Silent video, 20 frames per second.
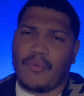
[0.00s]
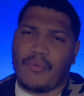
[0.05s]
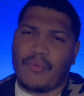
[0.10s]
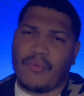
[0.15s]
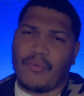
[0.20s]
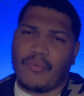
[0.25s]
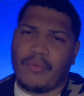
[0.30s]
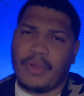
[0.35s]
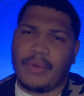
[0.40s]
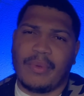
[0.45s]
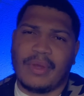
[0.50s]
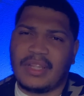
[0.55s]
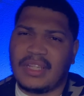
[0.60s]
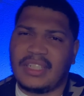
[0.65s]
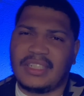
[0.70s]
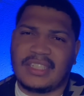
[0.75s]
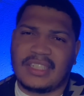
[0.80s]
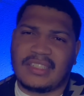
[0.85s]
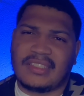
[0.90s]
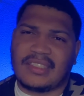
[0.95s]
we really
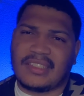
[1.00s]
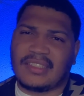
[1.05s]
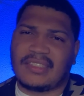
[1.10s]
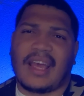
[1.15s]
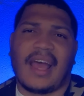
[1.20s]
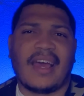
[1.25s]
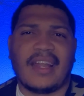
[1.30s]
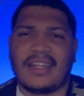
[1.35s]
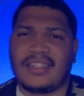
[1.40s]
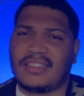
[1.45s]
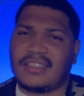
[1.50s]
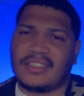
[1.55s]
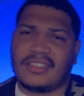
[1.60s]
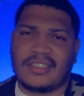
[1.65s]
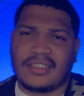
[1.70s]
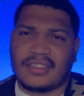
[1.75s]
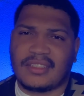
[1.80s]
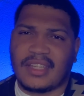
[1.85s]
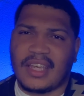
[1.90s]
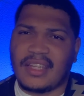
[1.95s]
just decided to
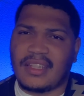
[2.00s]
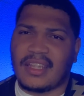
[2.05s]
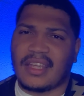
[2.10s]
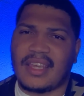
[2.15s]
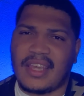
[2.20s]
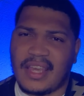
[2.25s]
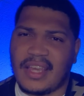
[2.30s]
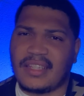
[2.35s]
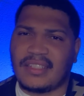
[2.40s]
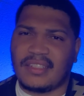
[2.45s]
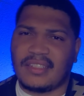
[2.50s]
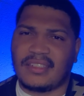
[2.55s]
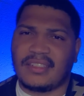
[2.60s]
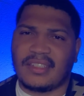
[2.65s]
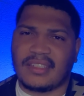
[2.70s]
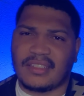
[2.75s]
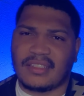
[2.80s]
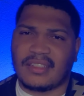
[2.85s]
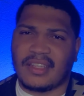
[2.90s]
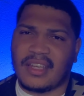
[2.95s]
just get the kids and
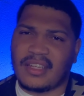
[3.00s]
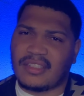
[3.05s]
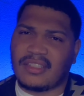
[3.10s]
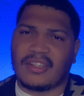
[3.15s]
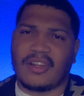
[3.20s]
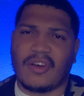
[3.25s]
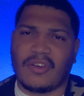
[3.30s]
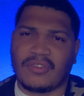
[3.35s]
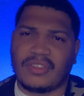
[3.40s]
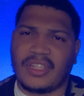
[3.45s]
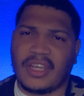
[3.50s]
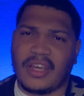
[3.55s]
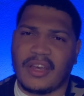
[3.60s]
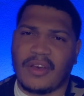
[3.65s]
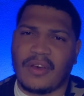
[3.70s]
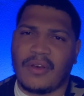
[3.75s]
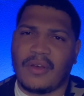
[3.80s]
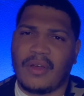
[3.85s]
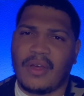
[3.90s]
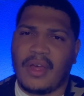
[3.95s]
just get to the
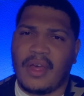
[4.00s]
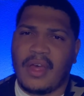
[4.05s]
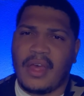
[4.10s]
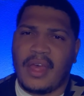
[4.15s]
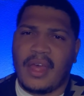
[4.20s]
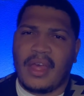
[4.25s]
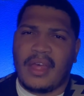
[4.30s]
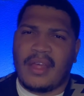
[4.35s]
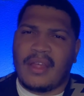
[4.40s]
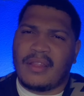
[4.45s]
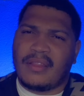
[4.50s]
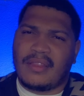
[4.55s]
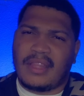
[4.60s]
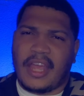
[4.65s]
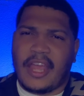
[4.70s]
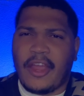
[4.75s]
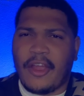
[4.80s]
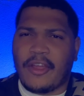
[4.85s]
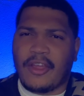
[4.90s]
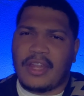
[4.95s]
hotel. The
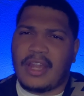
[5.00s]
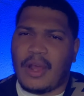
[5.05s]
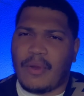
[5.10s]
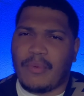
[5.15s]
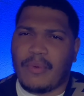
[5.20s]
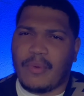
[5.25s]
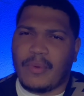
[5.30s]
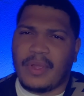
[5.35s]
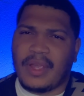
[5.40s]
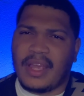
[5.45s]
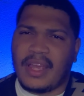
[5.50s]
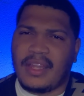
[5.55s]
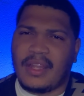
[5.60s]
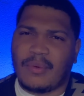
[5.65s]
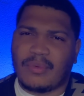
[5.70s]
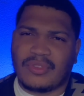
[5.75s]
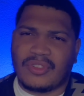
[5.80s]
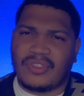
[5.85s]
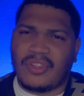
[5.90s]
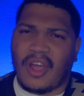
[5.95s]
area that we were in, it
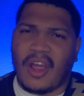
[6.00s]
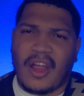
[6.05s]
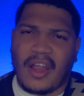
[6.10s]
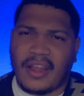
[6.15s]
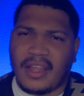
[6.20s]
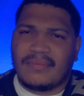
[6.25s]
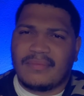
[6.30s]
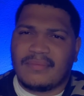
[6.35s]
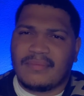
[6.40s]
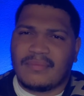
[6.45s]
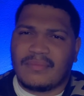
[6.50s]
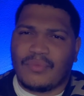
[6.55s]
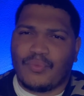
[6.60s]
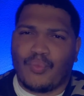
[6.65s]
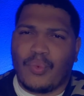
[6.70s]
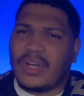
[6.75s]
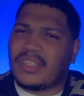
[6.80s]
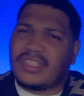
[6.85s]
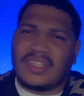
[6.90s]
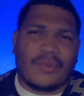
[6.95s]
was dark.
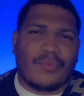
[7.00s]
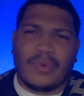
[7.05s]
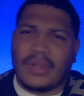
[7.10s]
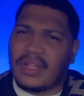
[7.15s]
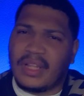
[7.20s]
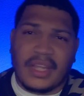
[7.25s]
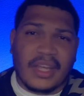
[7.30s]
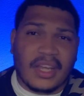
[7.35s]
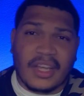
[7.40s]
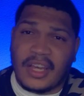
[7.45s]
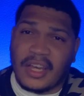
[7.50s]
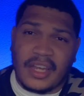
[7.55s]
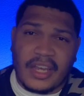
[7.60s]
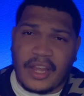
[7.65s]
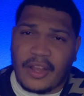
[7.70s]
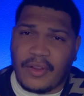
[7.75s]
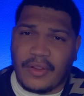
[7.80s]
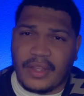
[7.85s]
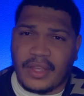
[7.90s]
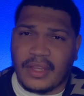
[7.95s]
Wasn't really a good
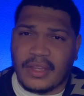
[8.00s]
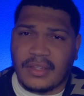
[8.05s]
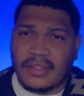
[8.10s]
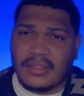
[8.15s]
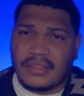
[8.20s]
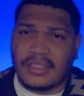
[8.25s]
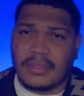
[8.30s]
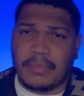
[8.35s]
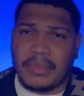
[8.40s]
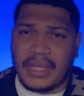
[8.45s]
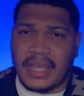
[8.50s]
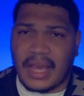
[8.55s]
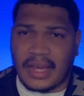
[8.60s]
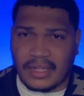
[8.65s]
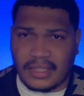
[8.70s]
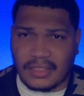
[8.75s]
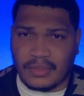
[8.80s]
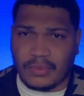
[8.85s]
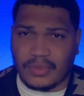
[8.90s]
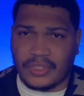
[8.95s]
area, to be
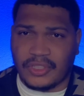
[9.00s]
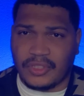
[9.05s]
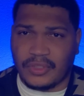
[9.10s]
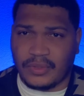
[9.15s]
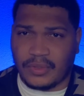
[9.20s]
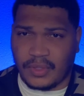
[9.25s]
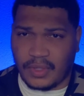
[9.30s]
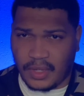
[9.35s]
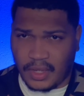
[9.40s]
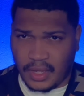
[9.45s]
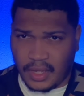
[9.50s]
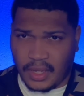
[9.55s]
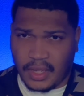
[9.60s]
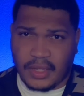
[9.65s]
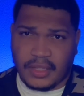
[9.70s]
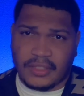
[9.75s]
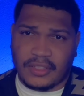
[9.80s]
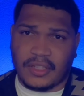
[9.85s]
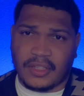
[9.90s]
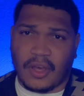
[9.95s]
honest with you.
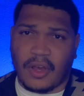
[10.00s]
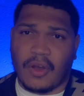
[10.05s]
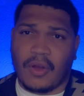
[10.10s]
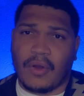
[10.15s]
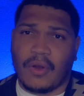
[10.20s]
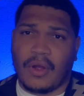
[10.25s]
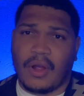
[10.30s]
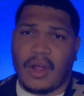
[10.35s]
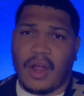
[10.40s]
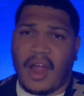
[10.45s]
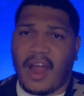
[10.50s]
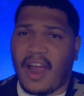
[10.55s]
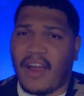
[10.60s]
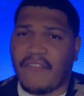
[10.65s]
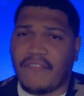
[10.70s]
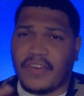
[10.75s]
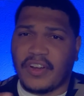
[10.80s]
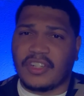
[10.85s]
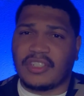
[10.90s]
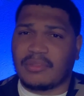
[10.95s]
So our
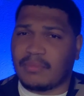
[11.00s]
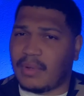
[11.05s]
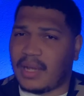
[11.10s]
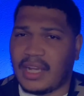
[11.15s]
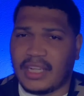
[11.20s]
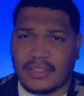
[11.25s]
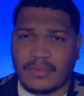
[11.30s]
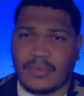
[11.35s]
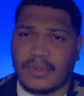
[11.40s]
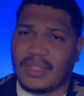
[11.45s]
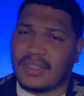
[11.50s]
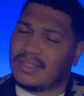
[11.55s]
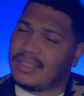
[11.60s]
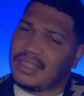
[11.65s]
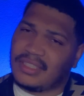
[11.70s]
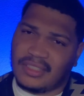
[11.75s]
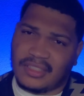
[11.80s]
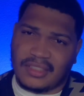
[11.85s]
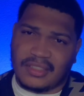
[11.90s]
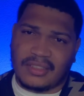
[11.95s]
first mind was,
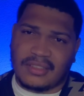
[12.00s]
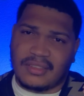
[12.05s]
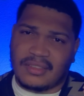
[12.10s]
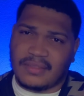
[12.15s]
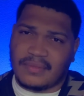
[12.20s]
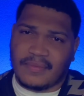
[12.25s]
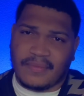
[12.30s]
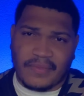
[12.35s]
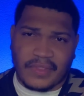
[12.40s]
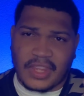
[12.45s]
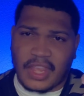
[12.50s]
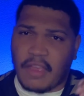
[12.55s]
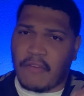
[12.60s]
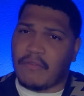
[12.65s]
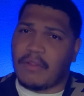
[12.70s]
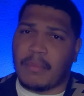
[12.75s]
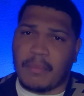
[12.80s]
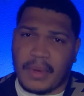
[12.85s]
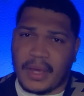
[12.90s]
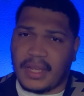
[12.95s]
let's just give him
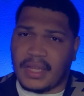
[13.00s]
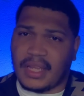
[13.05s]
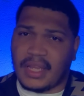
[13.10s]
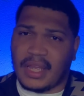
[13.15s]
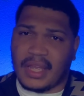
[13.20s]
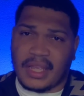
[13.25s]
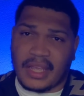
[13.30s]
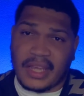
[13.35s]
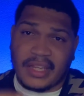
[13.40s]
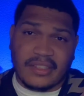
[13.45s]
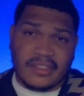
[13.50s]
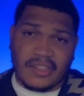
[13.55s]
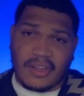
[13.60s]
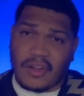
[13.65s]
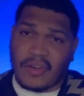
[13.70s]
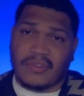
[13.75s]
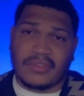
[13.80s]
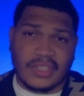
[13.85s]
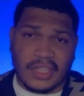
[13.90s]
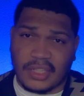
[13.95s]
the money and get to the
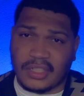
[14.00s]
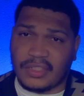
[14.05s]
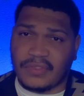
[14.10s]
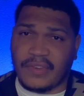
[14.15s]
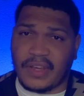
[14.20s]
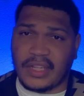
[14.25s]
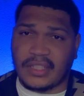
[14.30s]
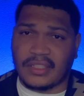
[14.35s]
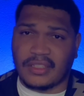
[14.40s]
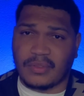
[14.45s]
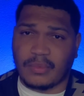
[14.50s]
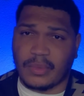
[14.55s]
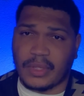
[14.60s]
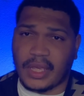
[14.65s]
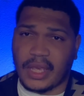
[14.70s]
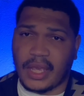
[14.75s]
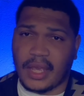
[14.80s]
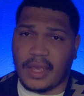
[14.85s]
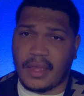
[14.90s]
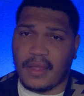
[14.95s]
hotel as fast as we can.